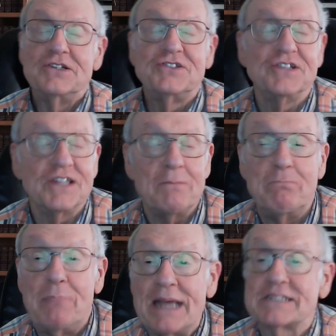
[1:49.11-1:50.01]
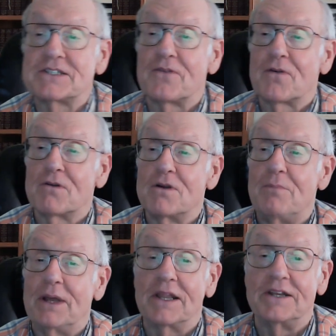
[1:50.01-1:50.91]
to the best of her
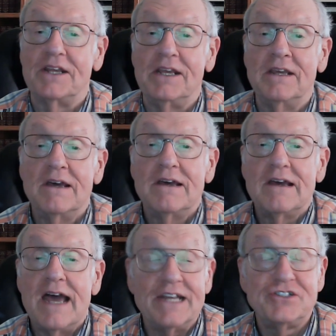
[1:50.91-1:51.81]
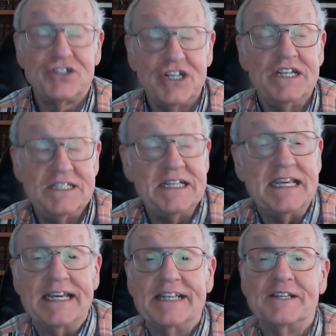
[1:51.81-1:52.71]
ability, and she
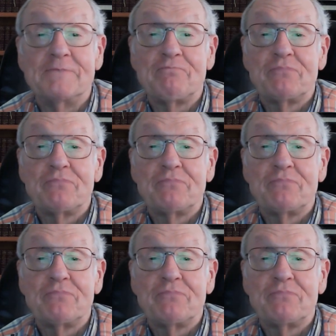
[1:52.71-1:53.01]
did.